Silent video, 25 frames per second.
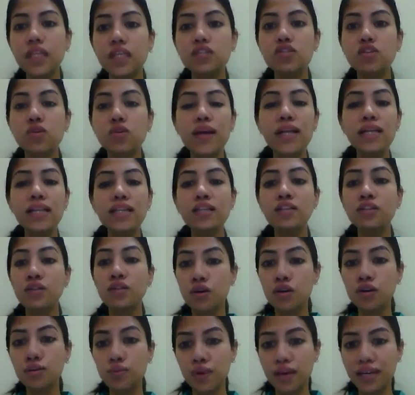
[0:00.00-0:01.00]
So well, the
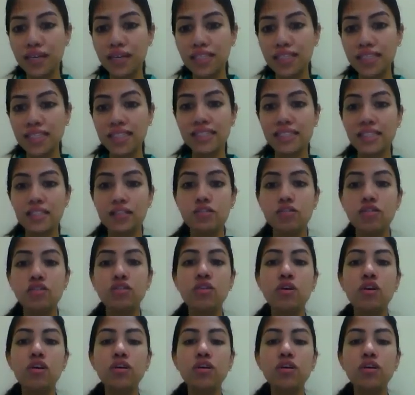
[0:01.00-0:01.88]
non-whites